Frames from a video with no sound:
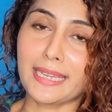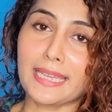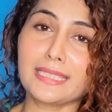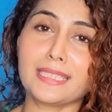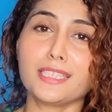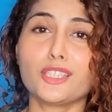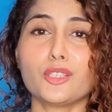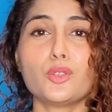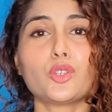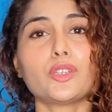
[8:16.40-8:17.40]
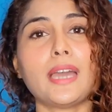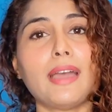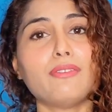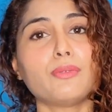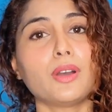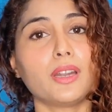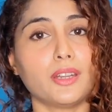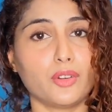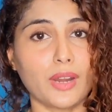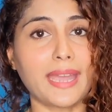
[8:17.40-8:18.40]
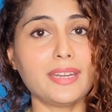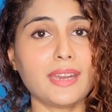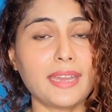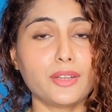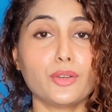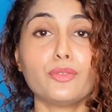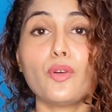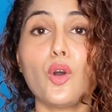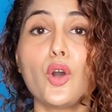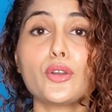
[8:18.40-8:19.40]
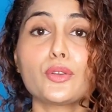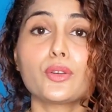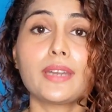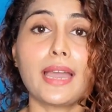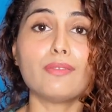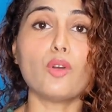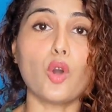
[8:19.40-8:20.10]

guys. Either you could have dry dandruff or you could have